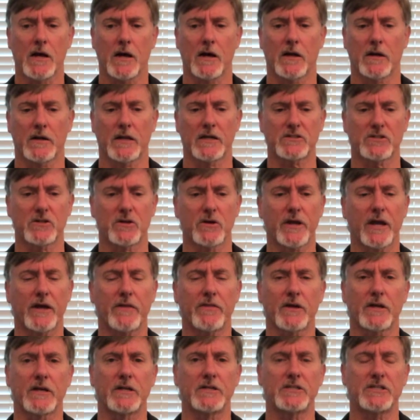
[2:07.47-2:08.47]
Uh, let's look
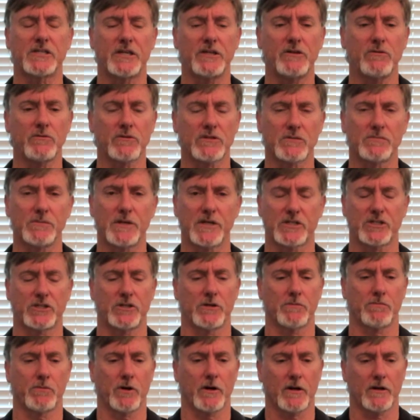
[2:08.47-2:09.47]
at the continuous
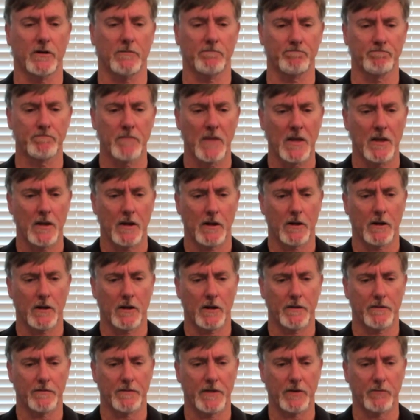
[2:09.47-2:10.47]
mixture problem
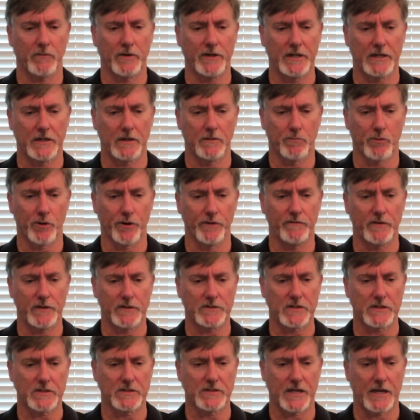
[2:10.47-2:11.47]
uh, that we did in a
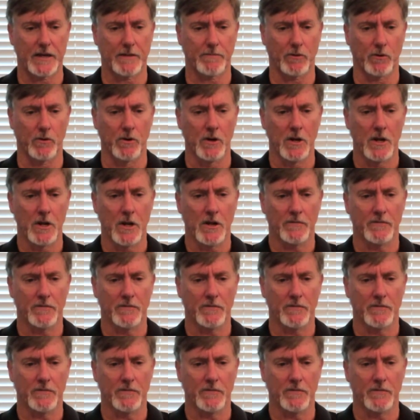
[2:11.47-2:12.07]
previous example.